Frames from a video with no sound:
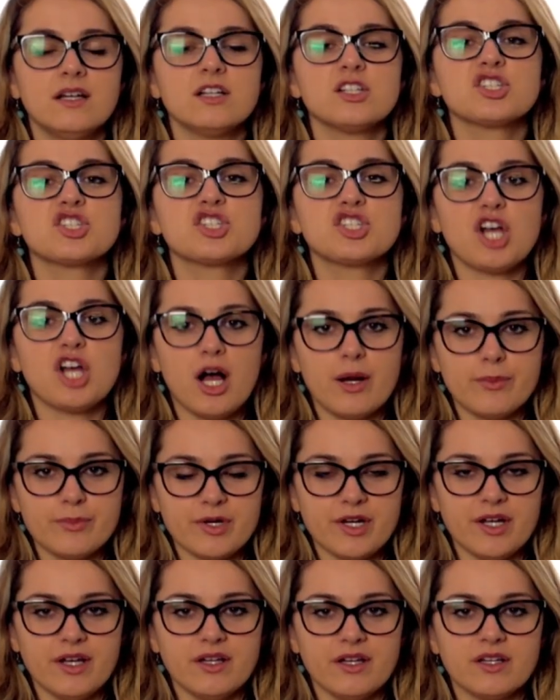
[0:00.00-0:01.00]

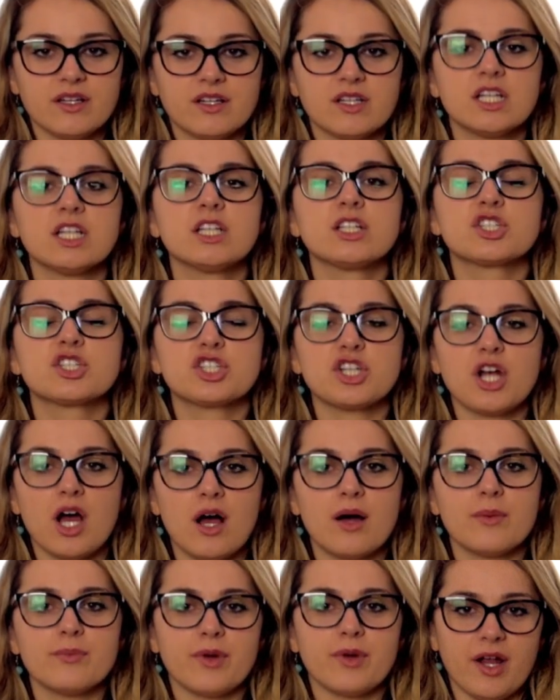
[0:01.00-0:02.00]
Chambre.
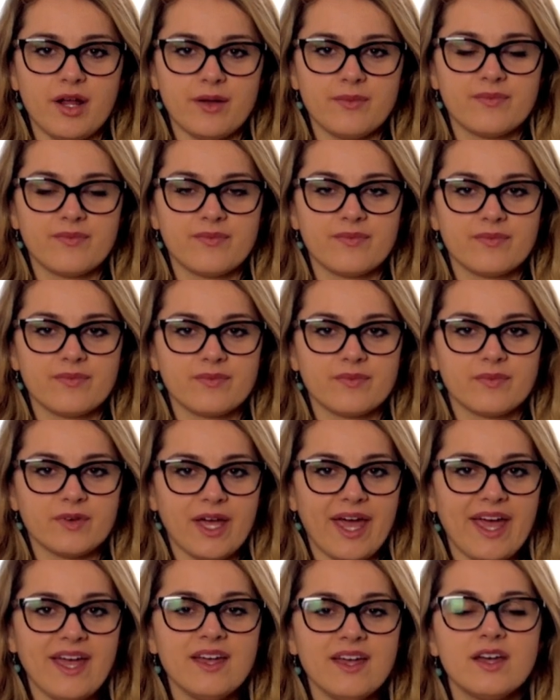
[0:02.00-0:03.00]
Chambre.
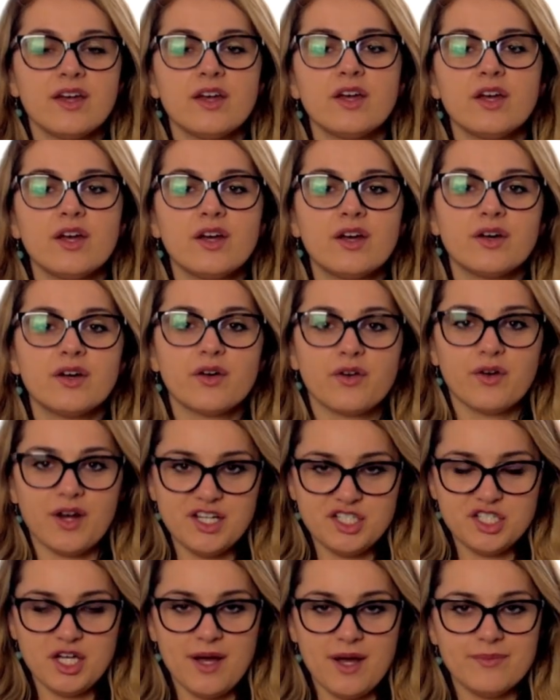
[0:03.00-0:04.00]
Okay?
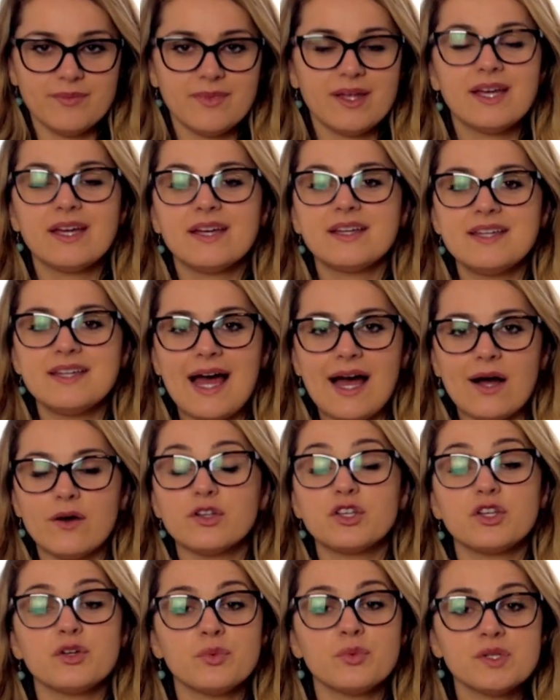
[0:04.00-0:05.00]
Great job. Now,
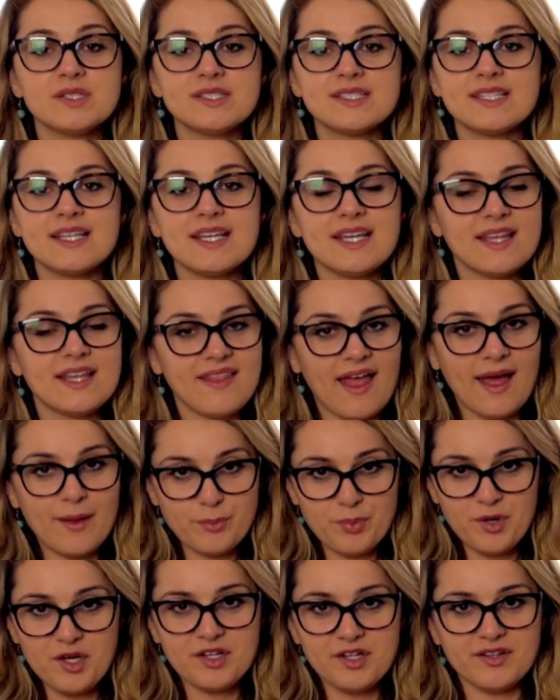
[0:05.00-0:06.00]
you will see in
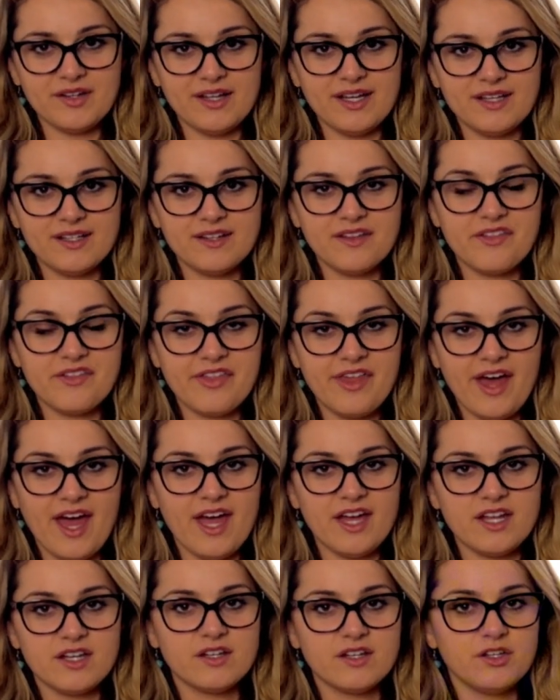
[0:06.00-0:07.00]
that booklet
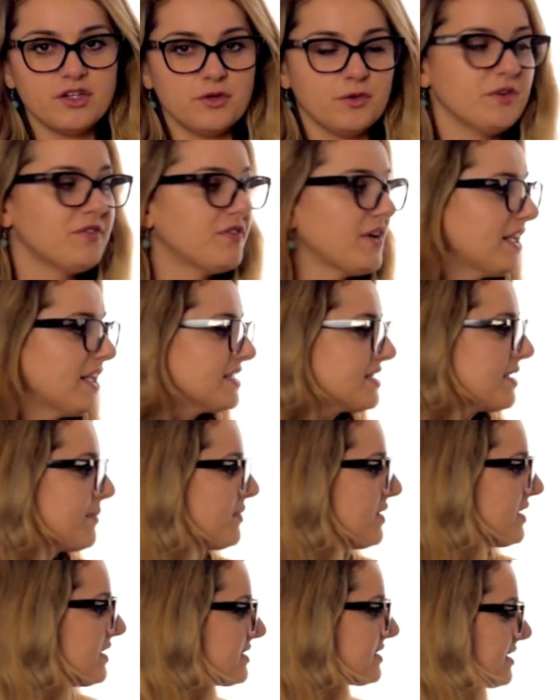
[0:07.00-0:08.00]
that you will find
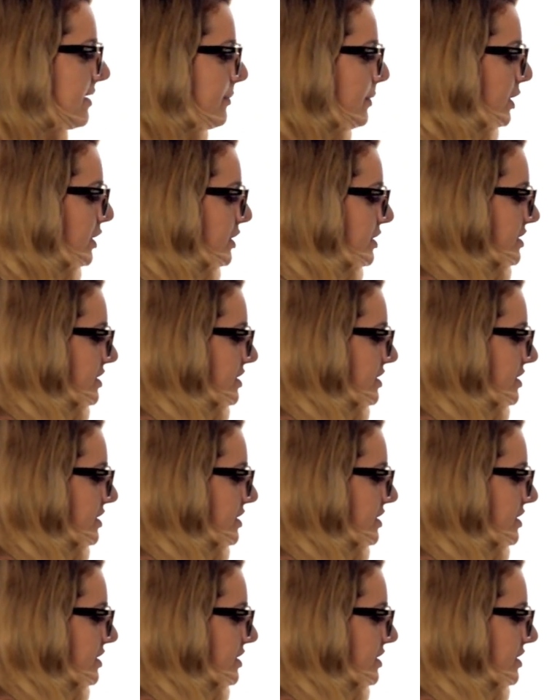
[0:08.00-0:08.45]
something similar